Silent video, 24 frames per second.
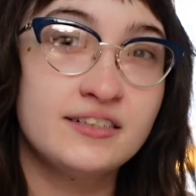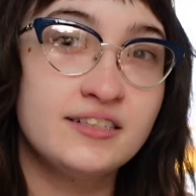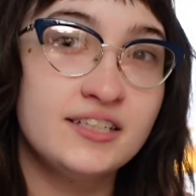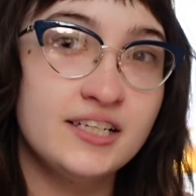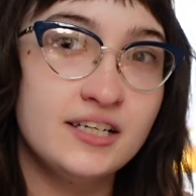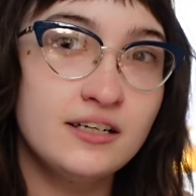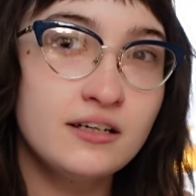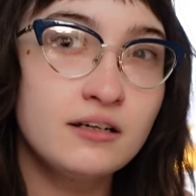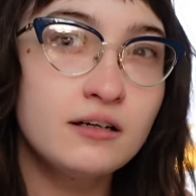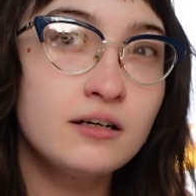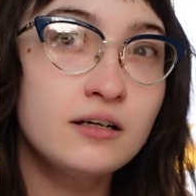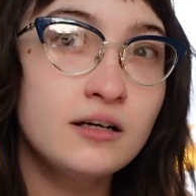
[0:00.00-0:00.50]

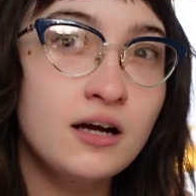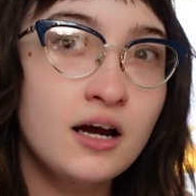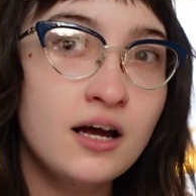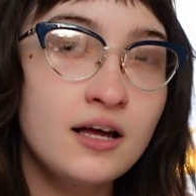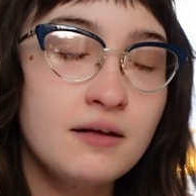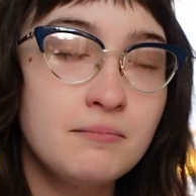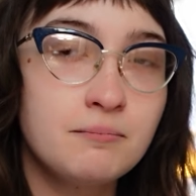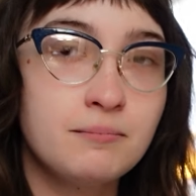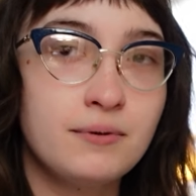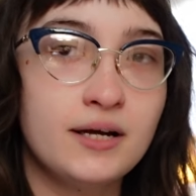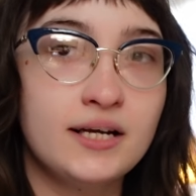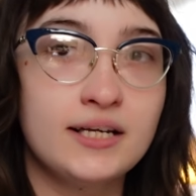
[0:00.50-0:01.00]
Sikh or
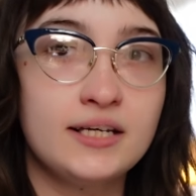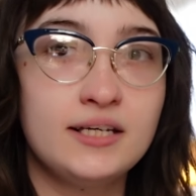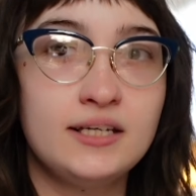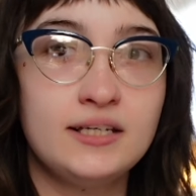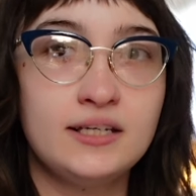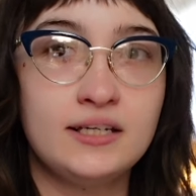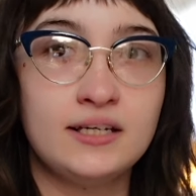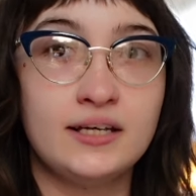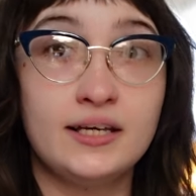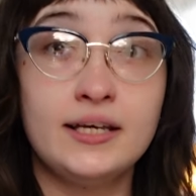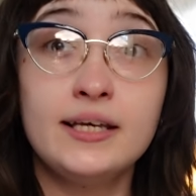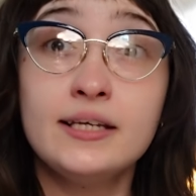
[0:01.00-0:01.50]
not, but
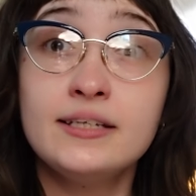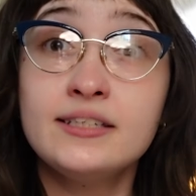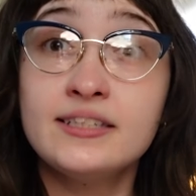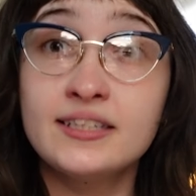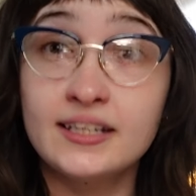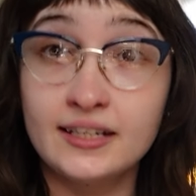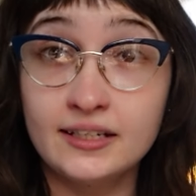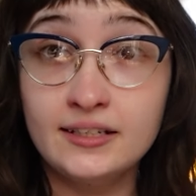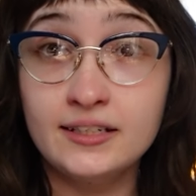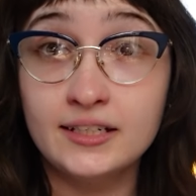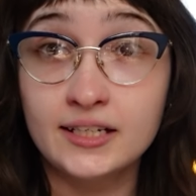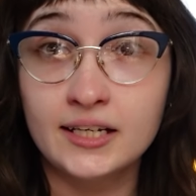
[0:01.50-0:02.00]
he
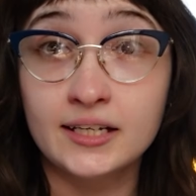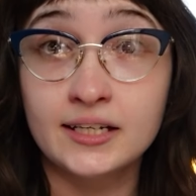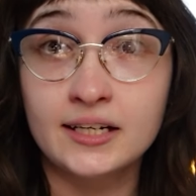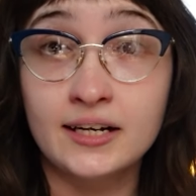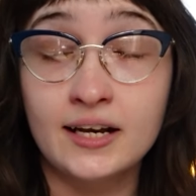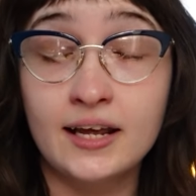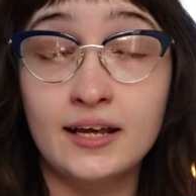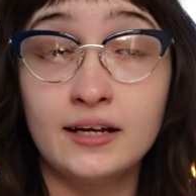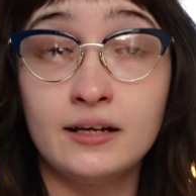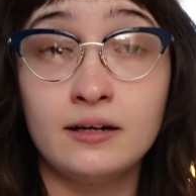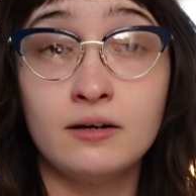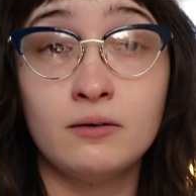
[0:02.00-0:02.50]
is
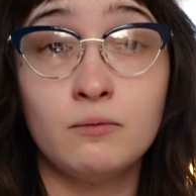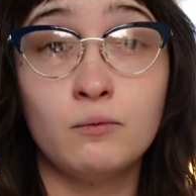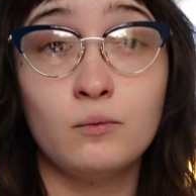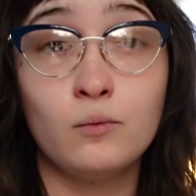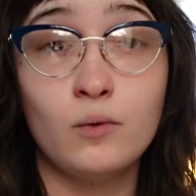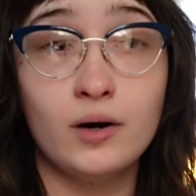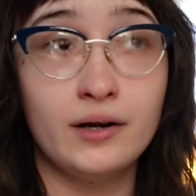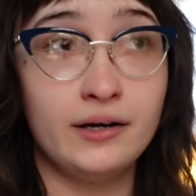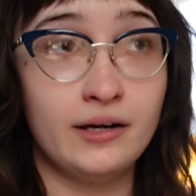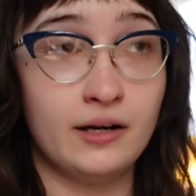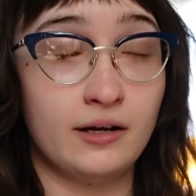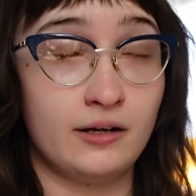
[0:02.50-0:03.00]
Indian and
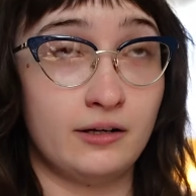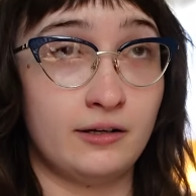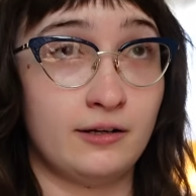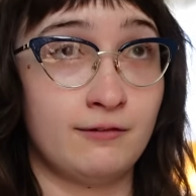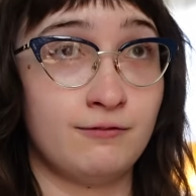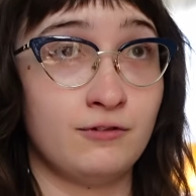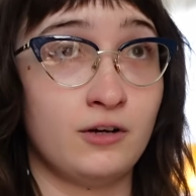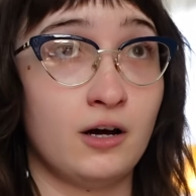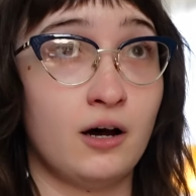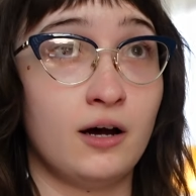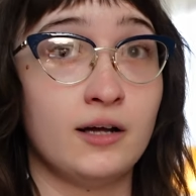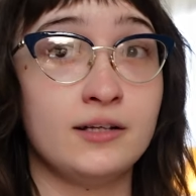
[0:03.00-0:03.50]
one
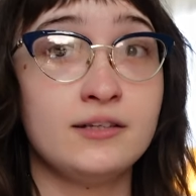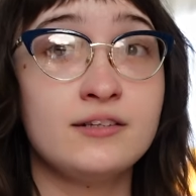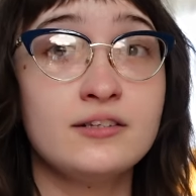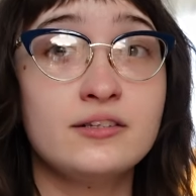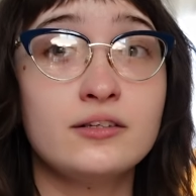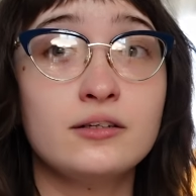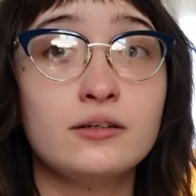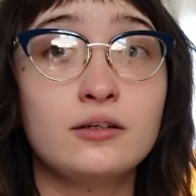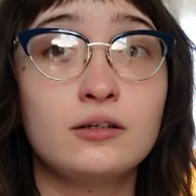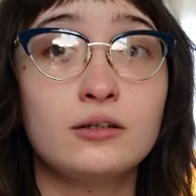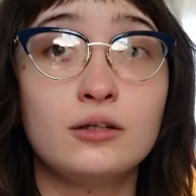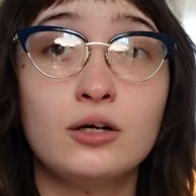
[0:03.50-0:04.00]
of
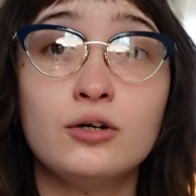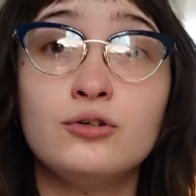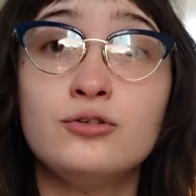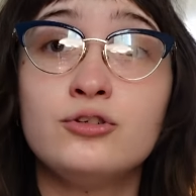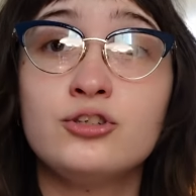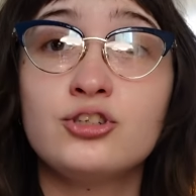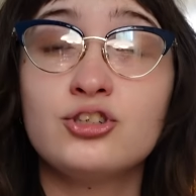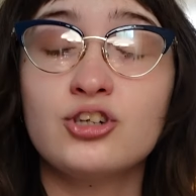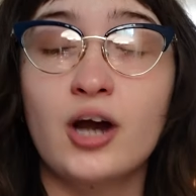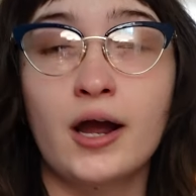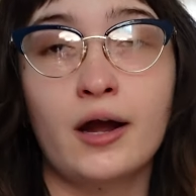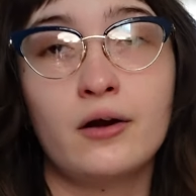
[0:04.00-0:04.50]
Gaunt's
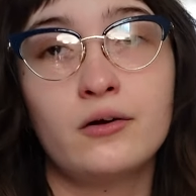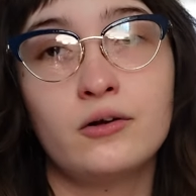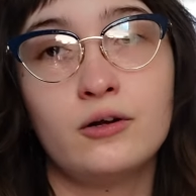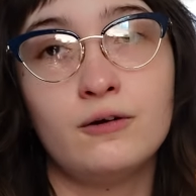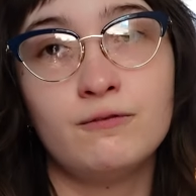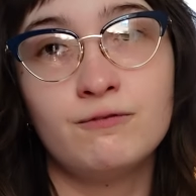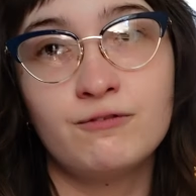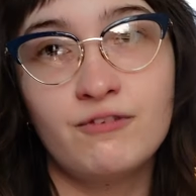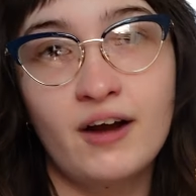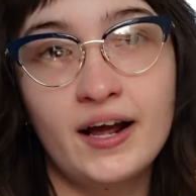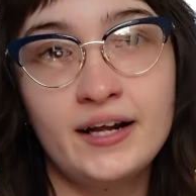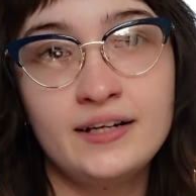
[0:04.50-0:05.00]
close
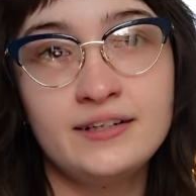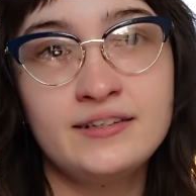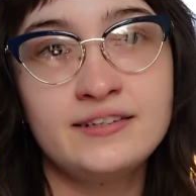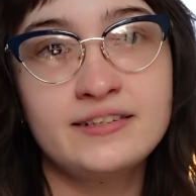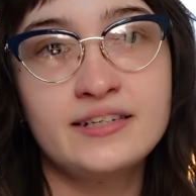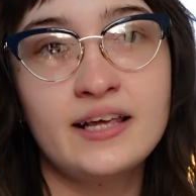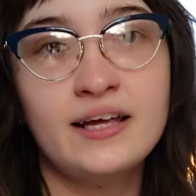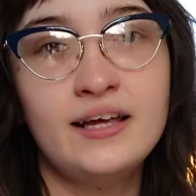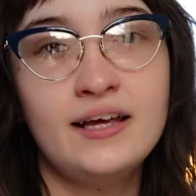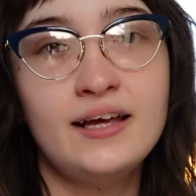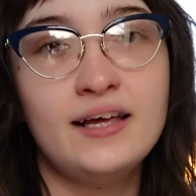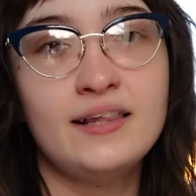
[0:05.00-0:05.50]
childhood
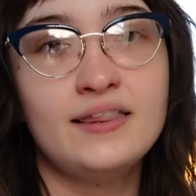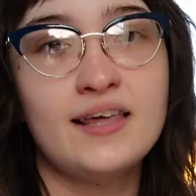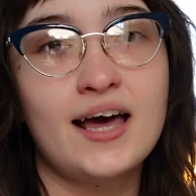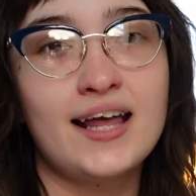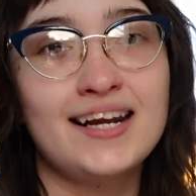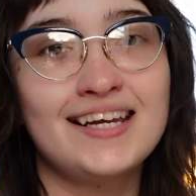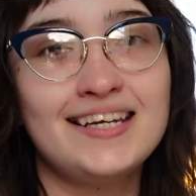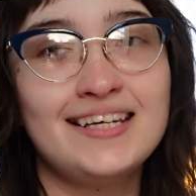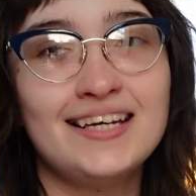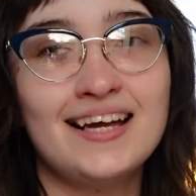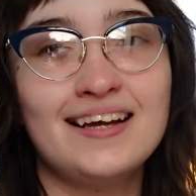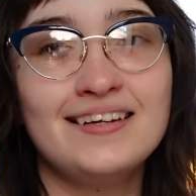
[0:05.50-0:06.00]
friends
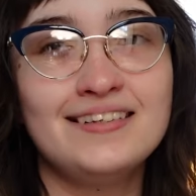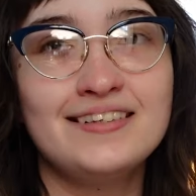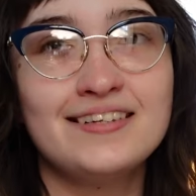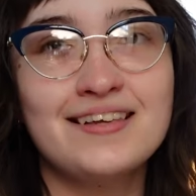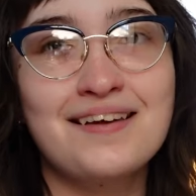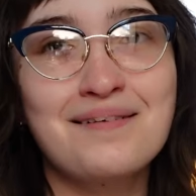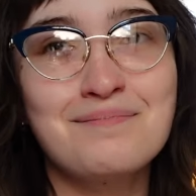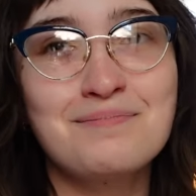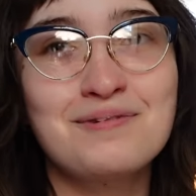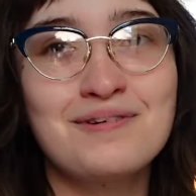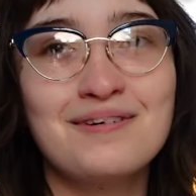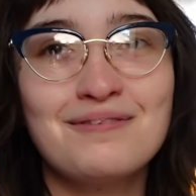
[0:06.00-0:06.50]
that he ends
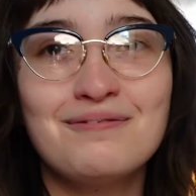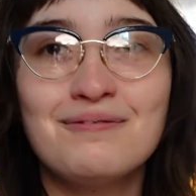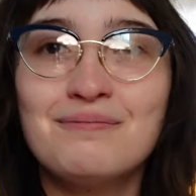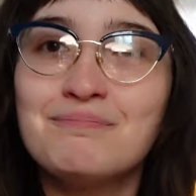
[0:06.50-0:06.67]
up